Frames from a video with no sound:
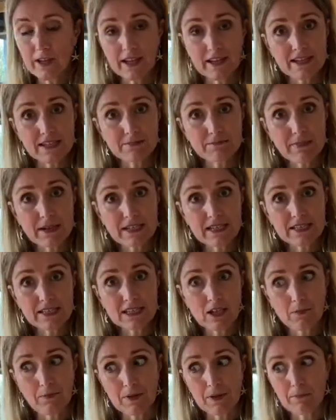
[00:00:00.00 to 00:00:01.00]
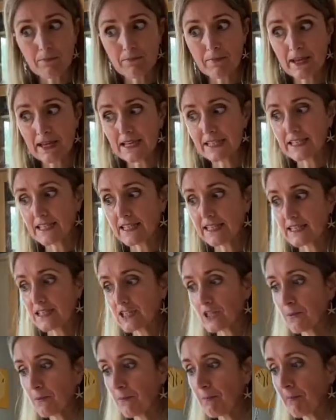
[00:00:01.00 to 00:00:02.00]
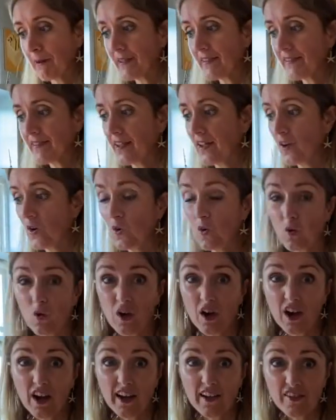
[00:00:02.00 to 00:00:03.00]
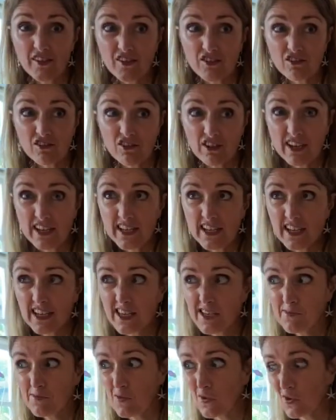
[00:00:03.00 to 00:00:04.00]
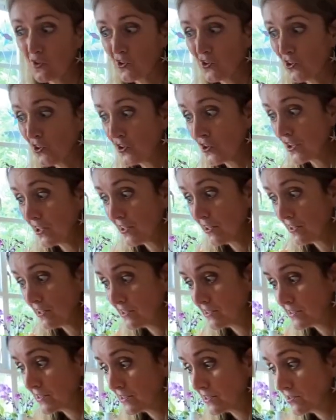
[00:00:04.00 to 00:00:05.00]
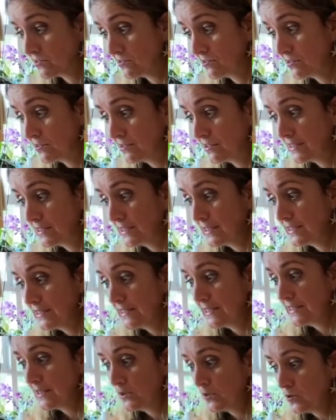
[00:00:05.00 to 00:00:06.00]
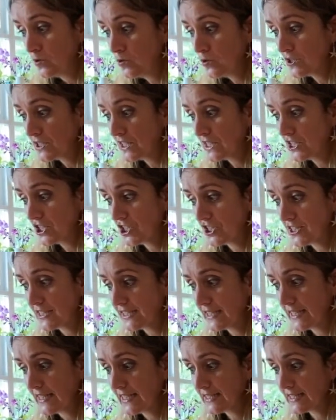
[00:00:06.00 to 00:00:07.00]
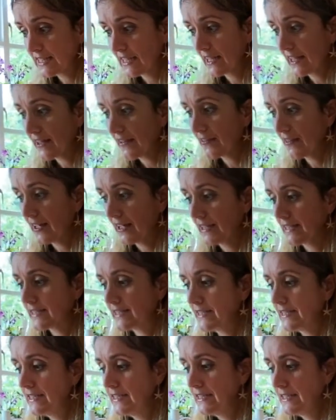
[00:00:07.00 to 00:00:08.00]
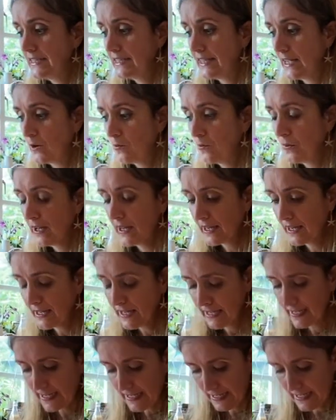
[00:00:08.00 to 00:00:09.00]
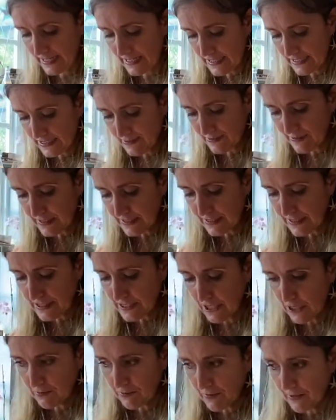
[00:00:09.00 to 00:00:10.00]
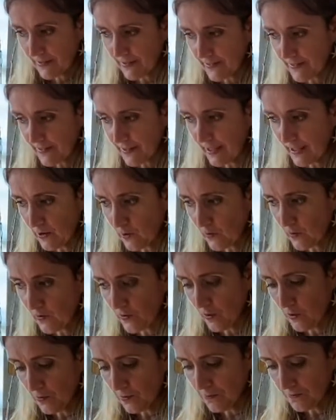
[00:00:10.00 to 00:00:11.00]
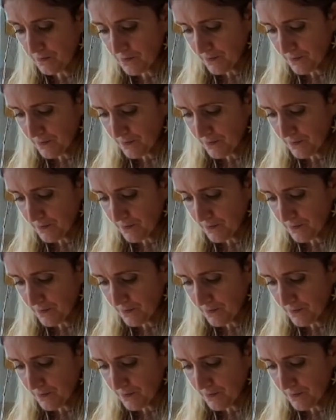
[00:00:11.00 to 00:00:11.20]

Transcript: is mixed up and made into butter or ice cream or yogurts or all delicious things like that. Now we're going to need, let's turn my scales on.